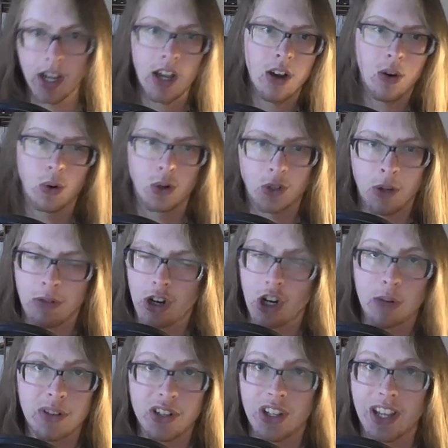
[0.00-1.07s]
or some
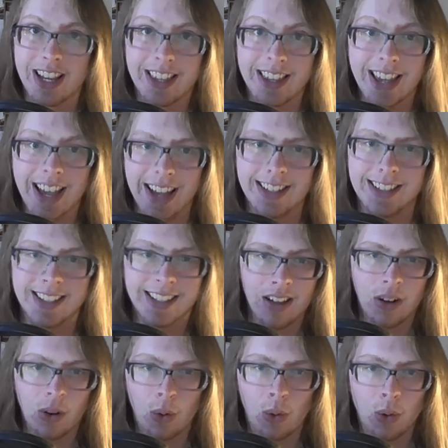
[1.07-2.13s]
garbage like that.
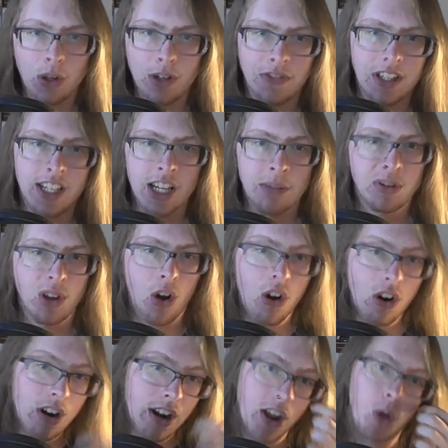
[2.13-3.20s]
Or if the tips
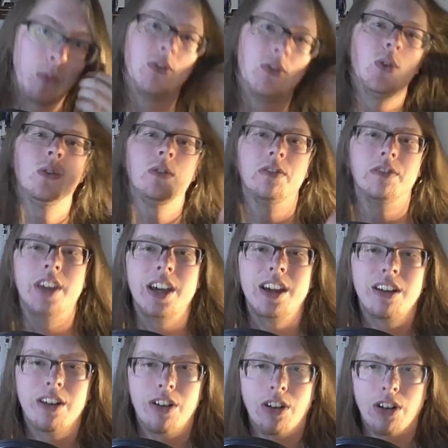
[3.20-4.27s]
are helpful, they
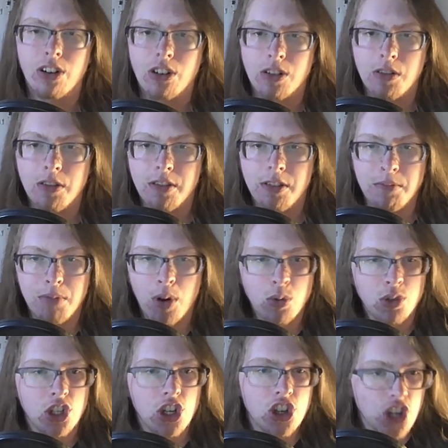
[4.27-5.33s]
are the
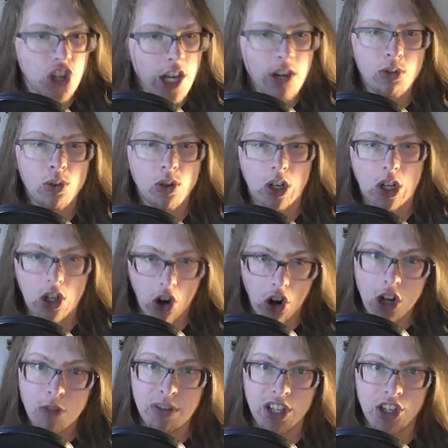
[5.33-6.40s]
most general
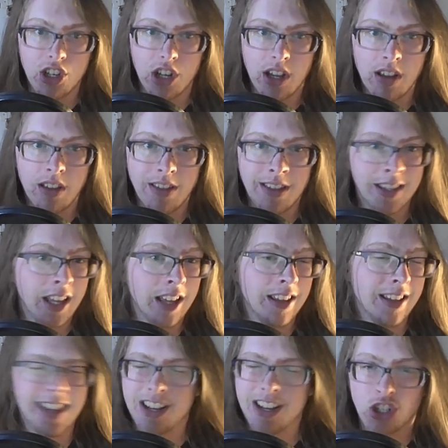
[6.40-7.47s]
garbage
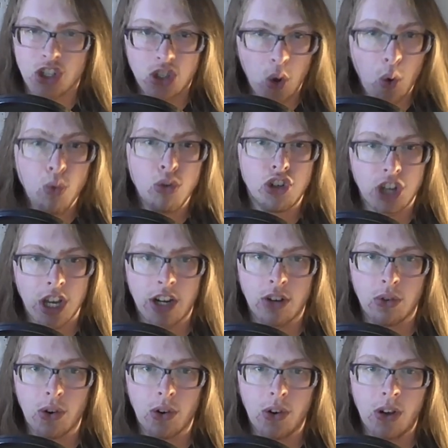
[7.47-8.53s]
that they are so
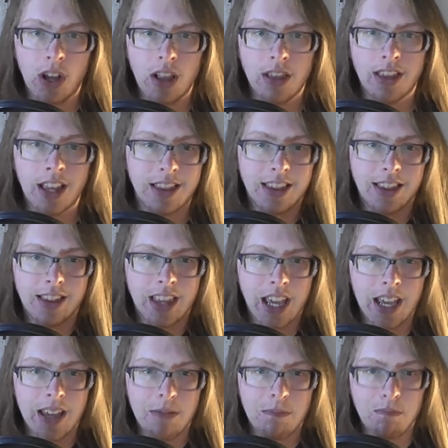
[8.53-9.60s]
general that
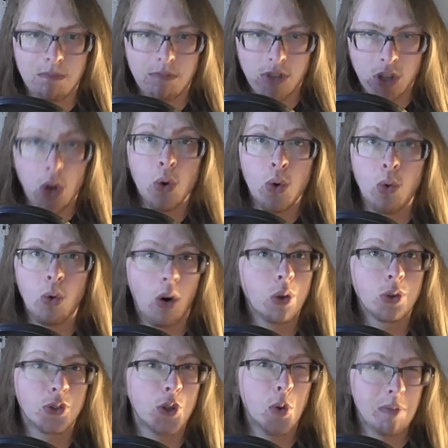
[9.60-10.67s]
they too
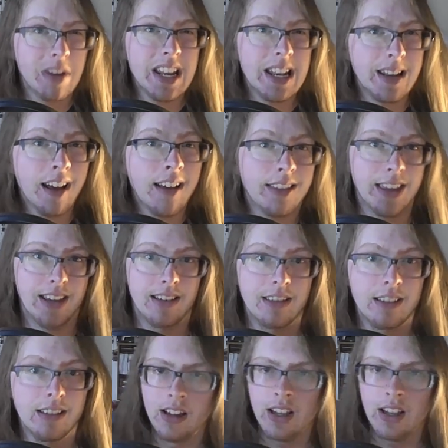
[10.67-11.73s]
also mean nothing.
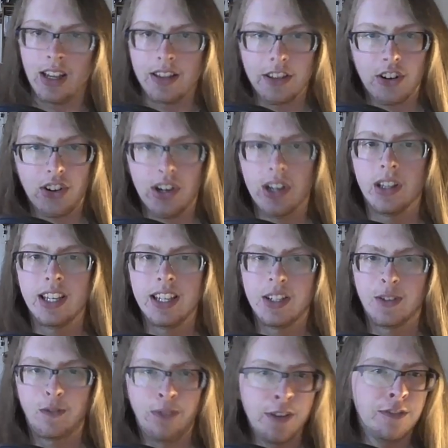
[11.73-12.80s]
And there are at least
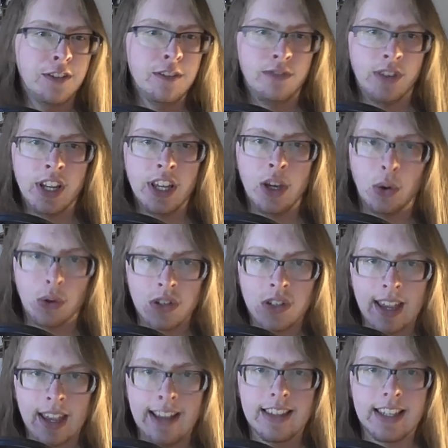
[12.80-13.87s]
50 videos
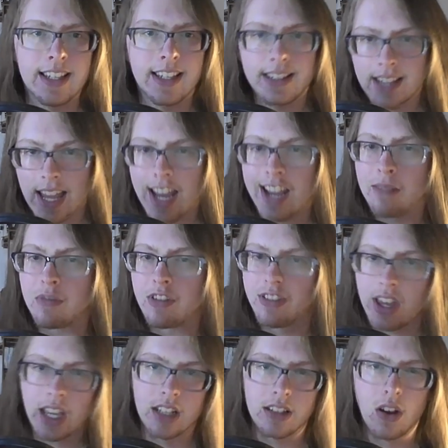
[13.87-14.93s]
saying the same
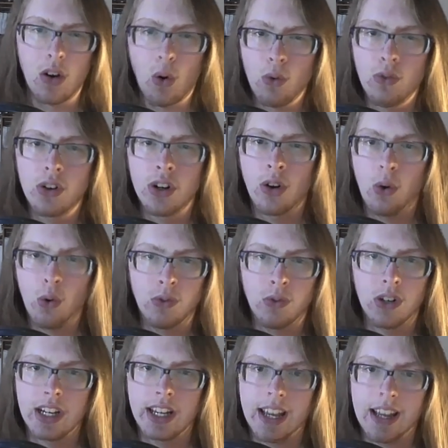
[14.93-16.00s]
things over and over
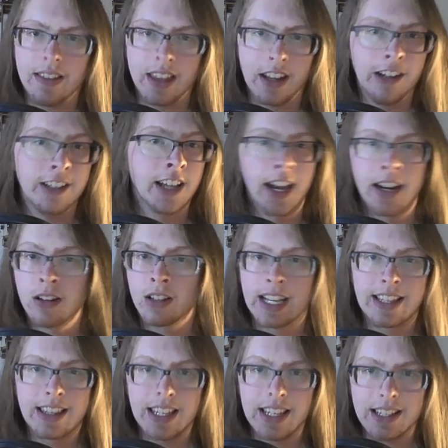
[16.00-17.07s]
again that are titled
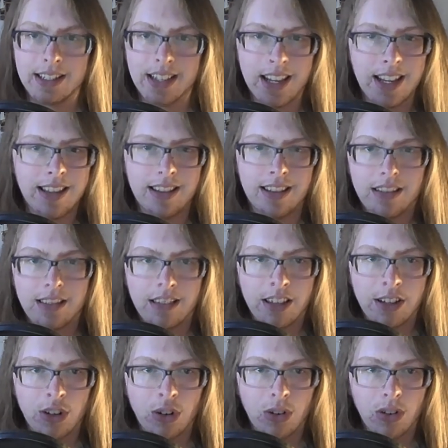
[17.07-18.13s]
like these, and
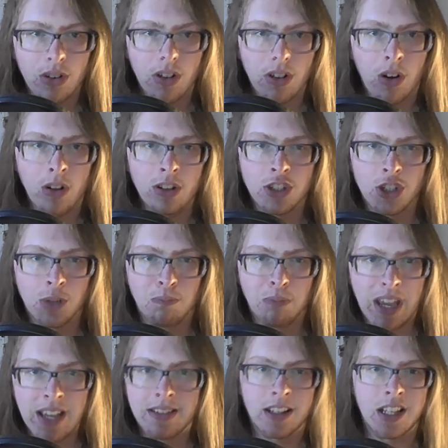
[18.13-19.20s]
they're all just
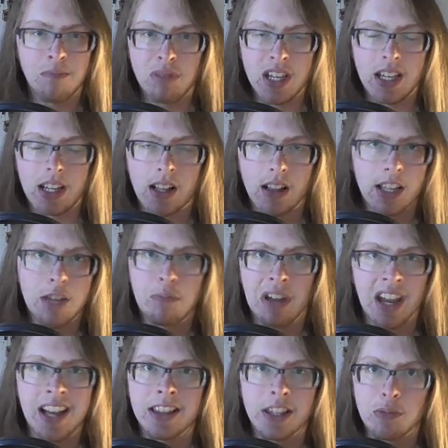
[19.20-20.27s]
basically being
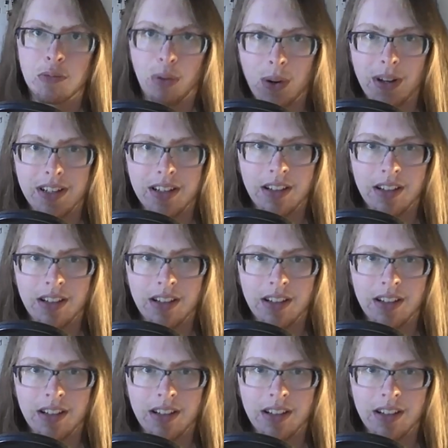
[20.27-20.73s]
clickbait at this point.